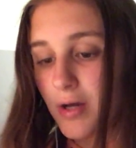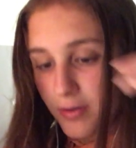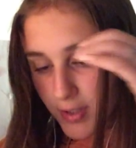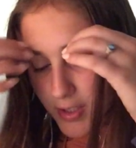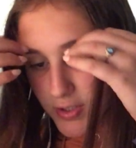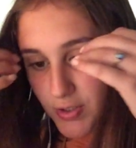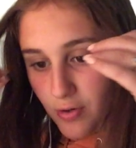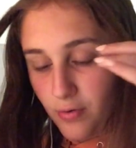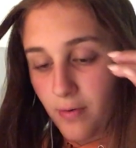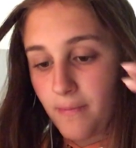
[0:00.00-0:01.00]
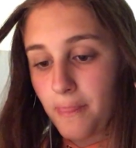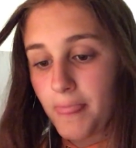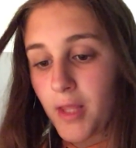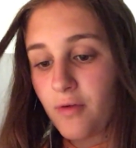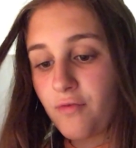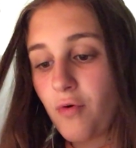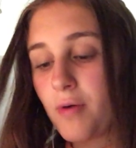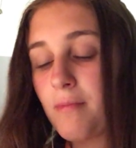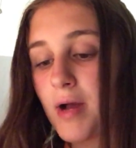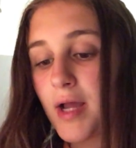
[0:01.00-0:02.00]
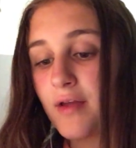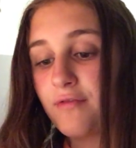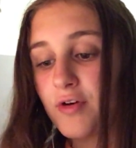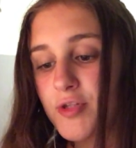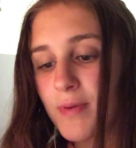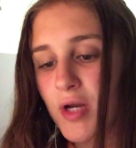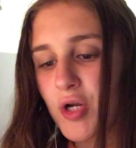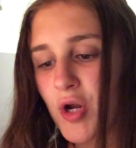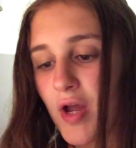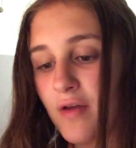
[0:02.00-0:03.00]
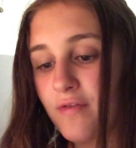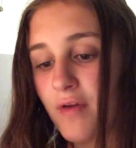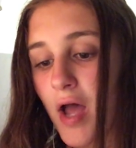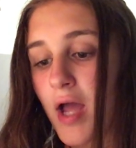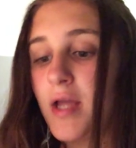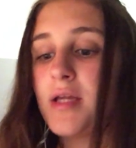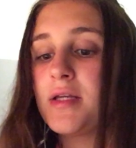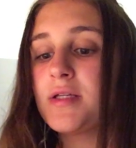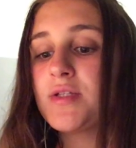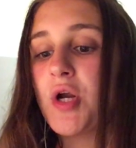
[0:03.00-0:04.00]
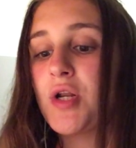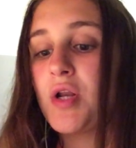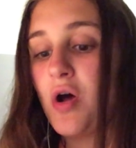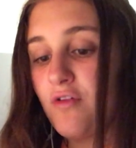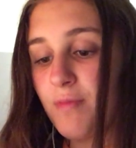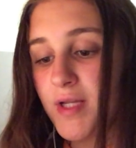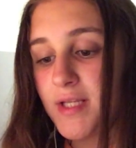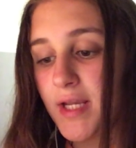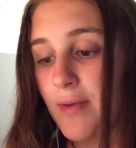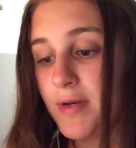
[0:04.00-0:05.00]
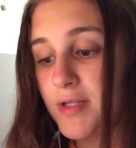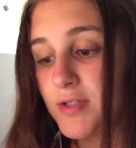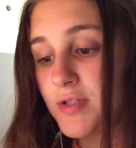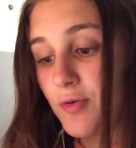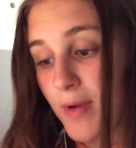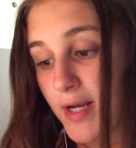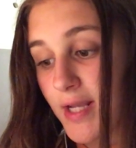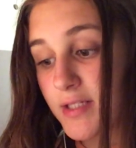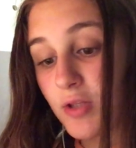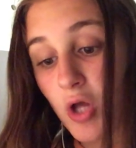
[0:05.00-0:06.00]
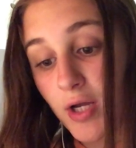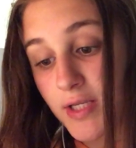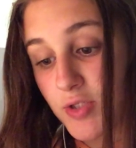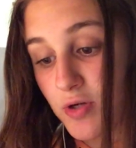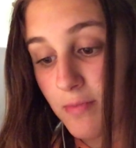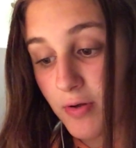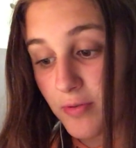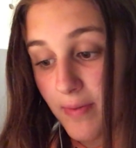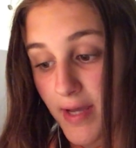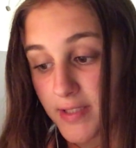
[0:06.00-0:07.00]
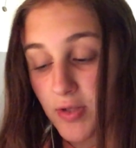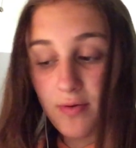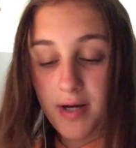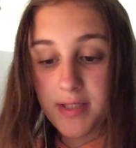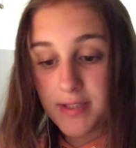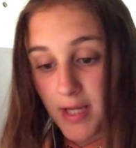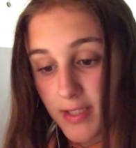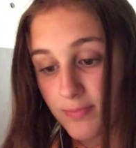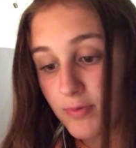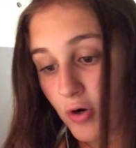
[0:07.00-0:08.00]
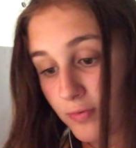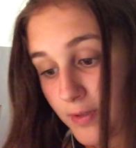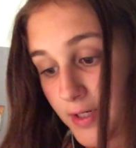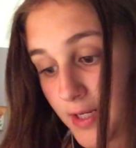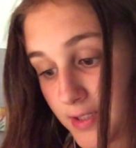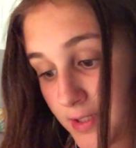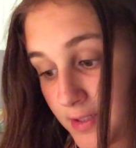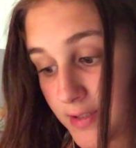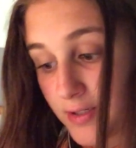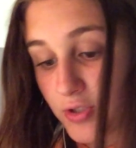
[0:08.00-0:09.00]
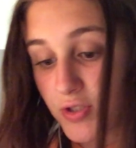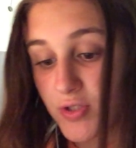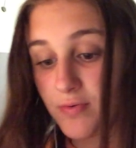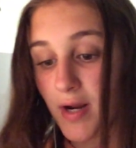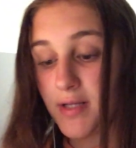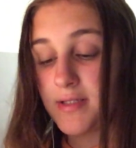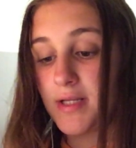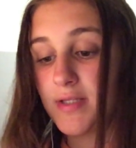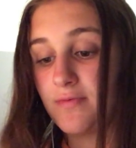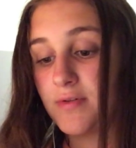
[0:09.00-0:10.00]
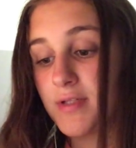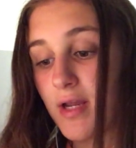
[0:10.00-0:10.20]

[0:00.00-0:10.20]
Okay, so for my first paragraph, I started off by saying eminent domain has a long history among the past in the United States, notably in instances such as United States v.